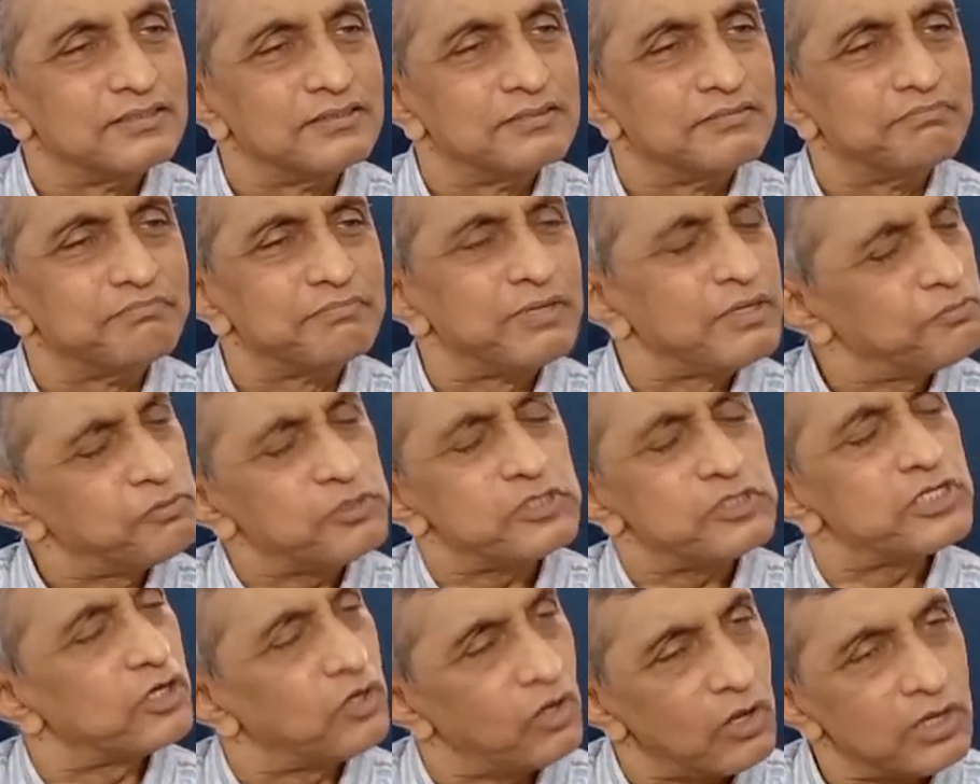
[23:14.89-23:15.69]
People
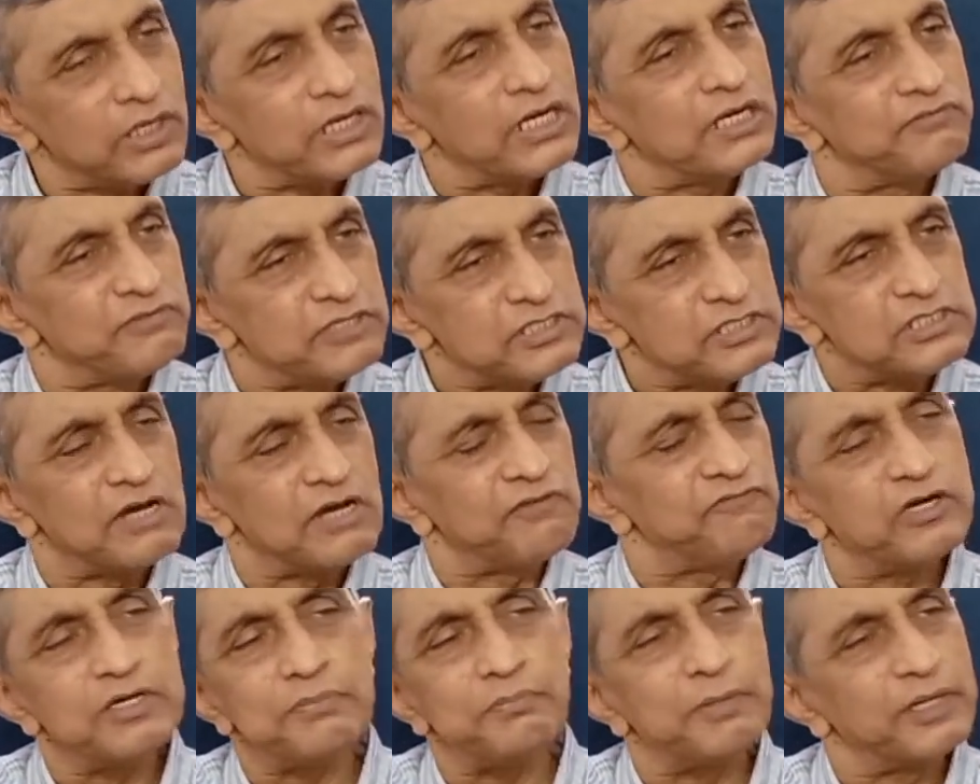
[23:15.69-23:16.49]
said, all right, we
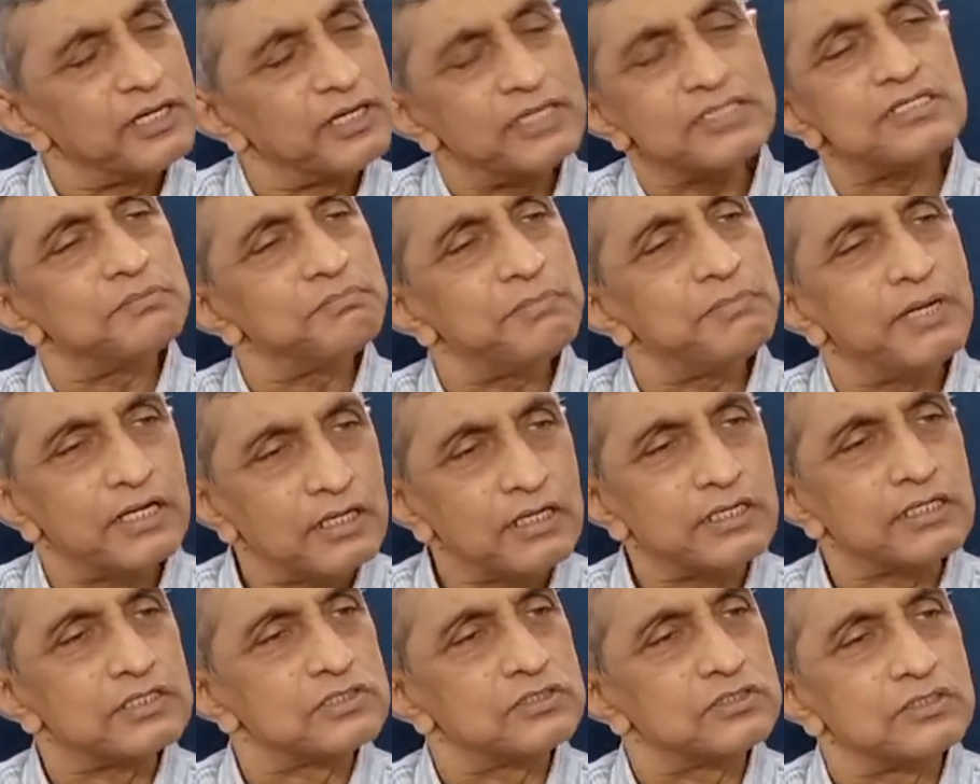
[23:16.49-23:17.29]
suffered, but doesn't
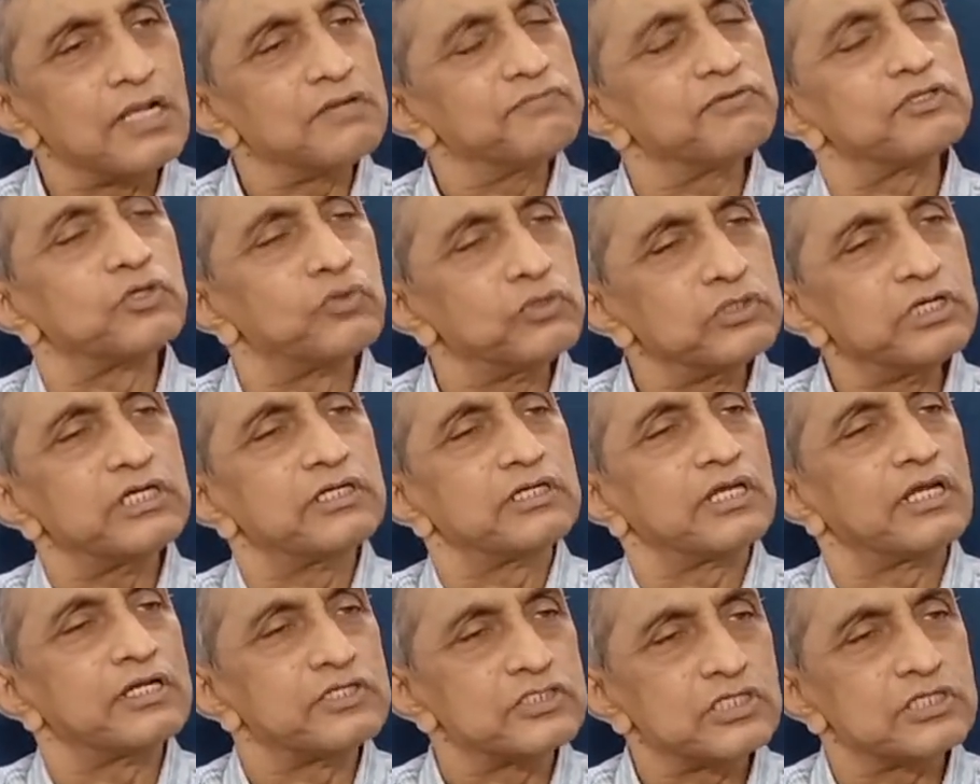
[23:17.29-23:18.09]
matter, it's done with good
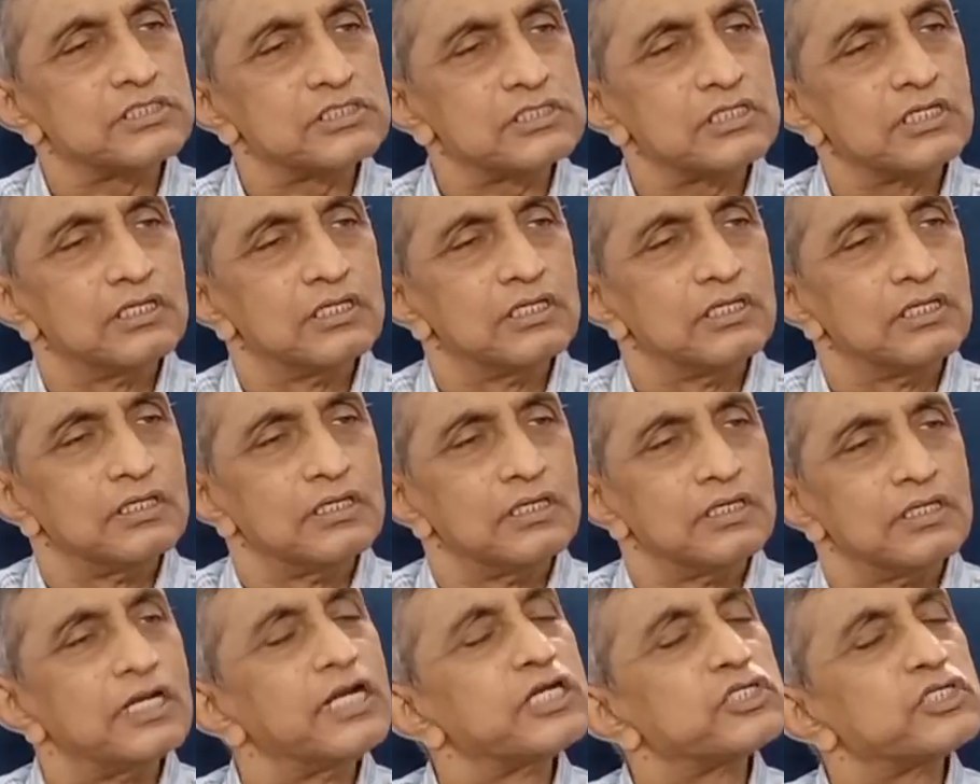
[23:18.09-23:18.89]
intentions,
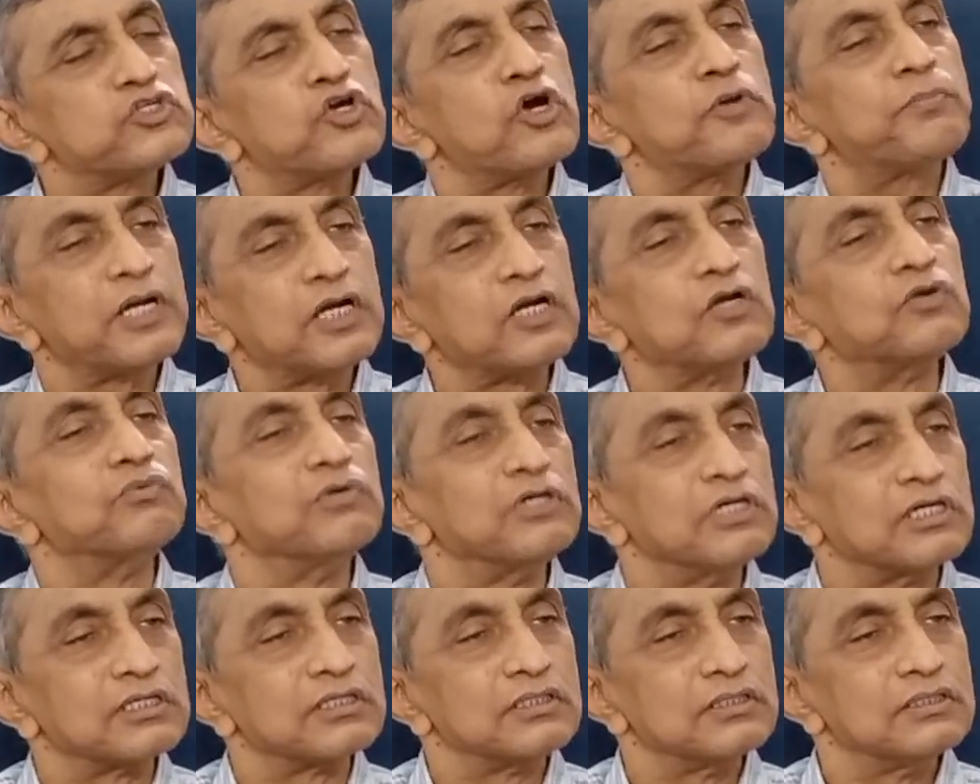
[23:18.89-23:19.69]
let's hope it will
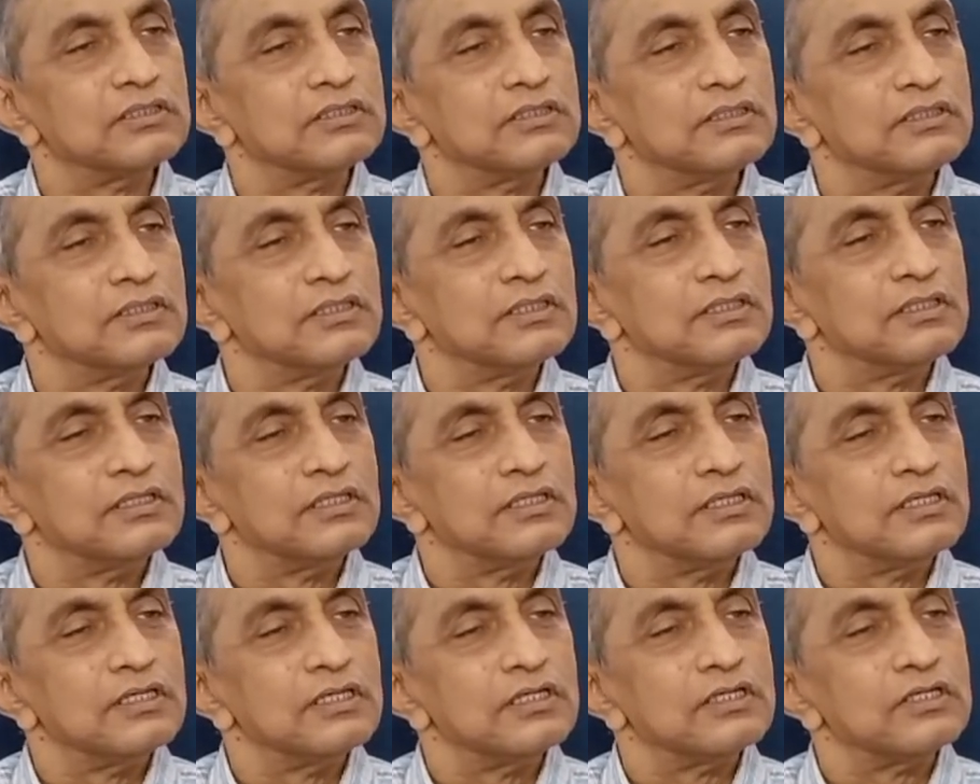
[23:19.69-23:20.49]
work.
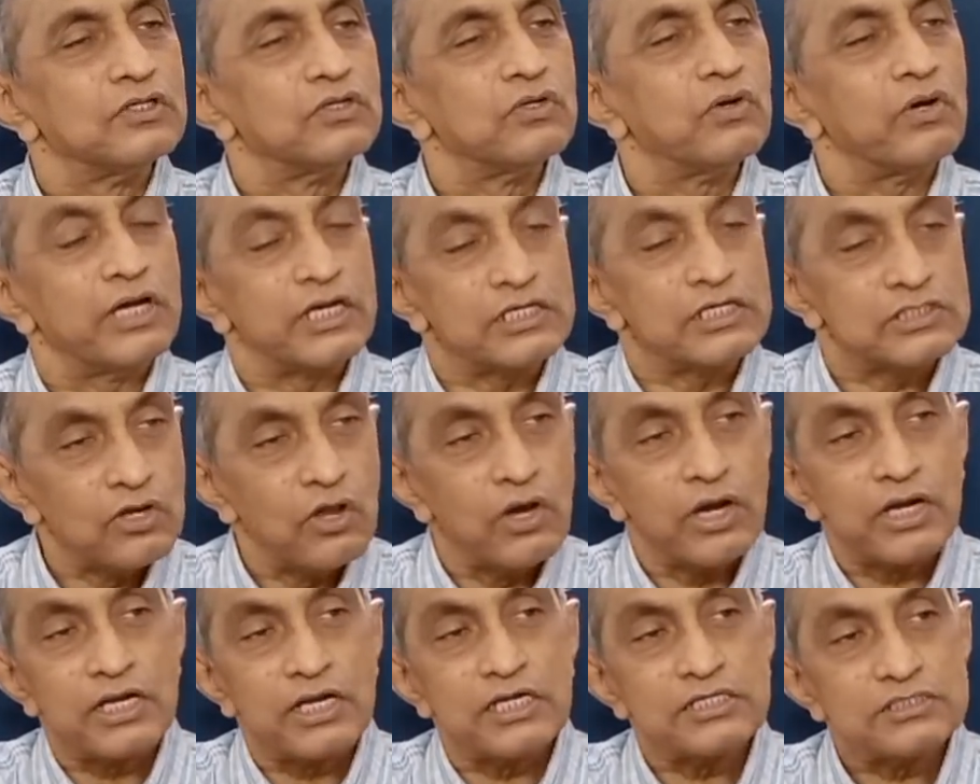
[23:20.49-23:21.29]
Now, as
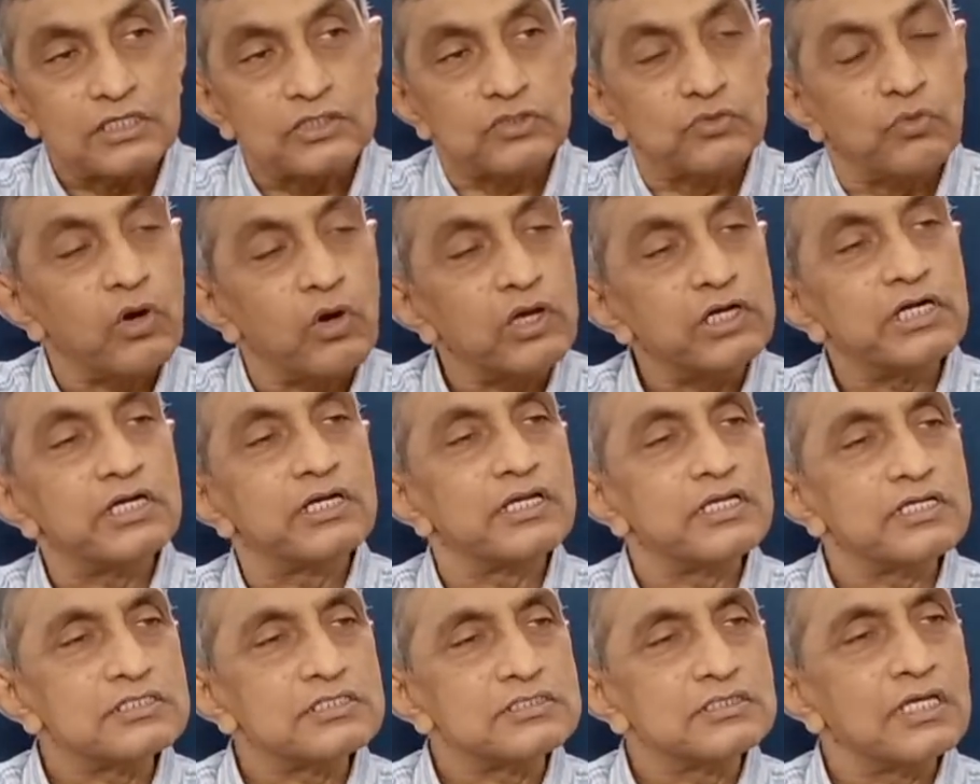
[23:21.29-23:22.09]
long as that
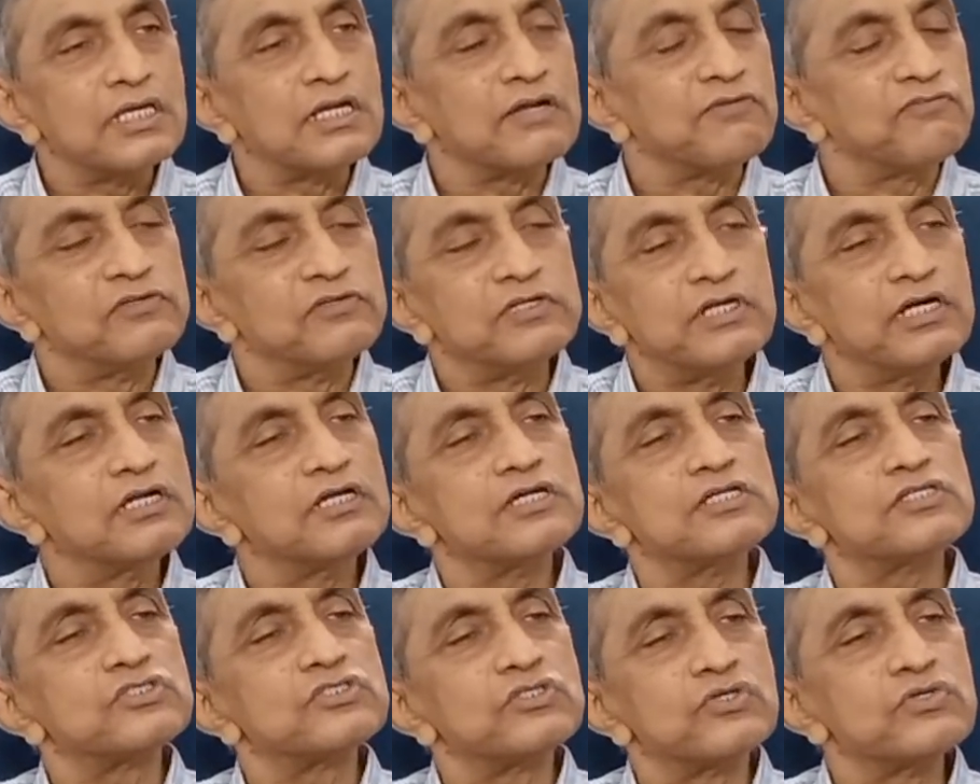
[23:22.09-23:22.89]
quality is there, if
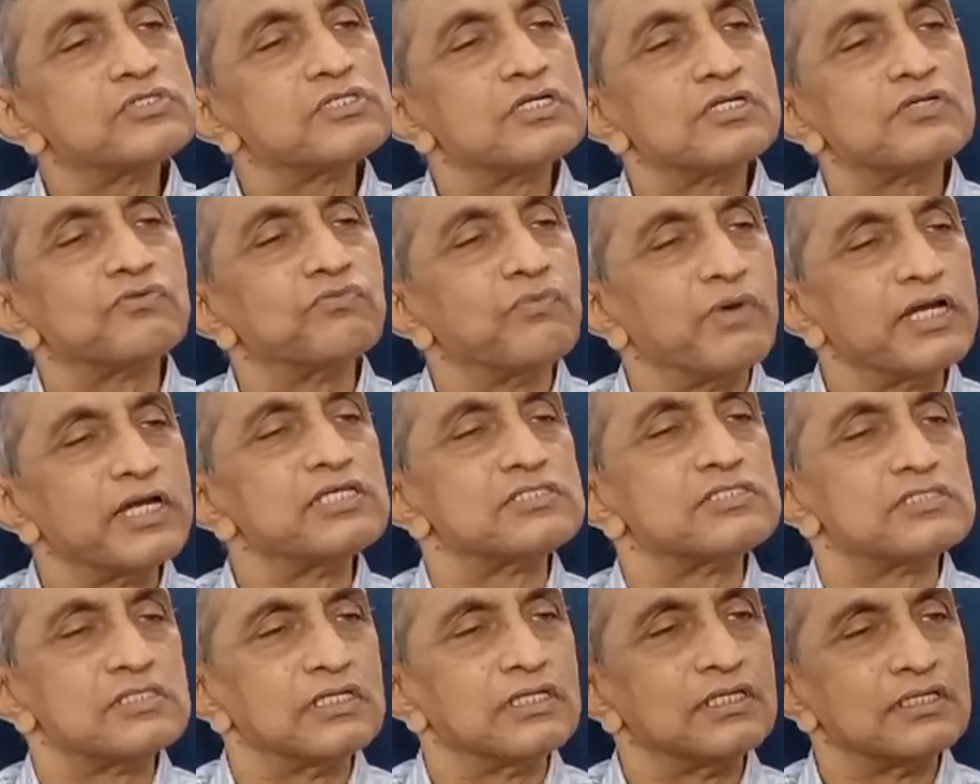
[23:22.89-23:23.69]
leaders use it
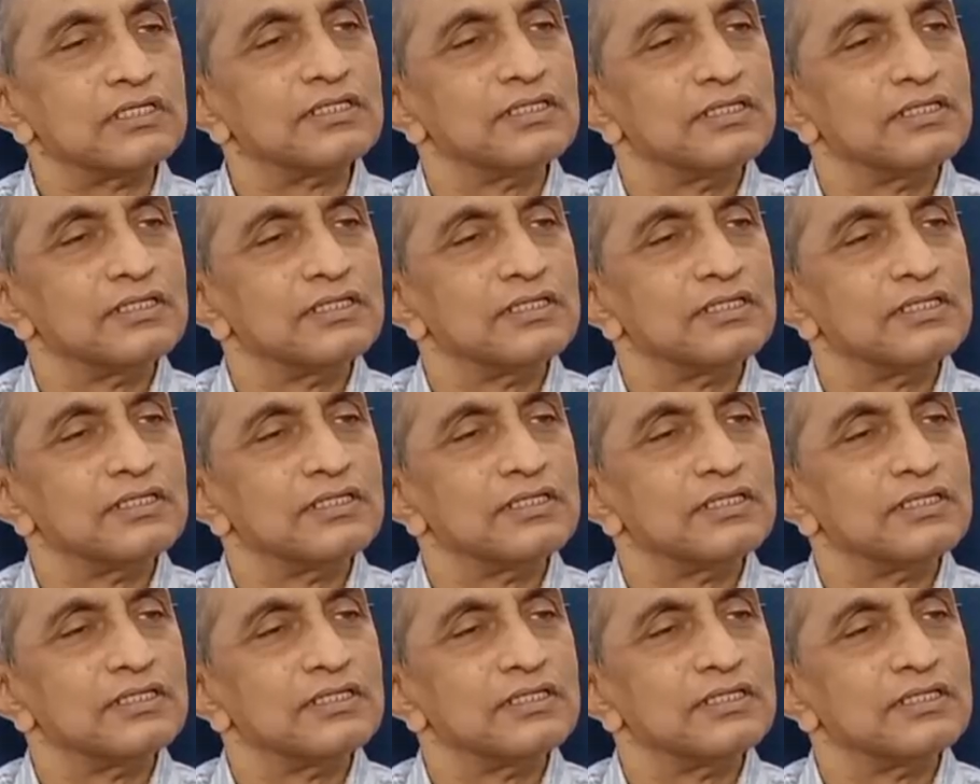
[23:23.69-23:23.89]
wisely,